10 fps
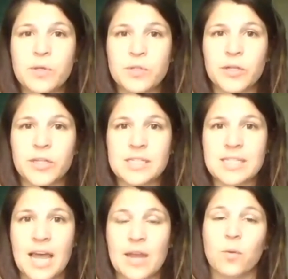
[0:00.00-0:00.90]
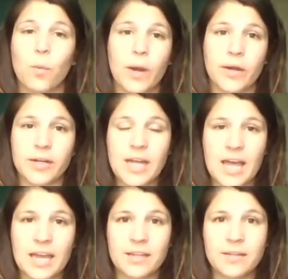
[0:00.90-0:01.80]
So you're going to decide where you're going
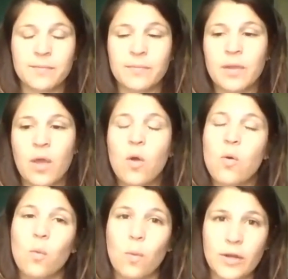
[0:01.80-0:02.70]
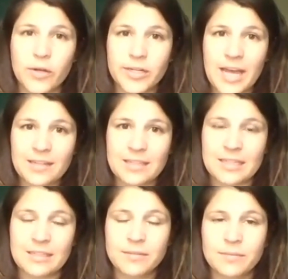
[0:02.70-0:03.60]
to hide it, what you're going to hide it
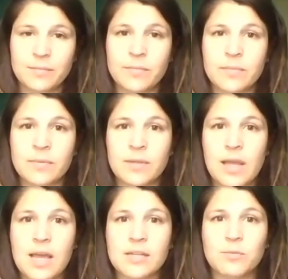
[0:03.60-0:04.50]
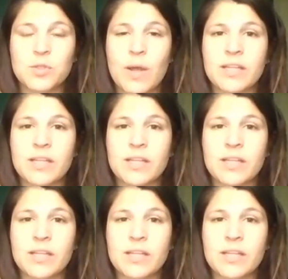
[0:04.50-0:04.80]
in, as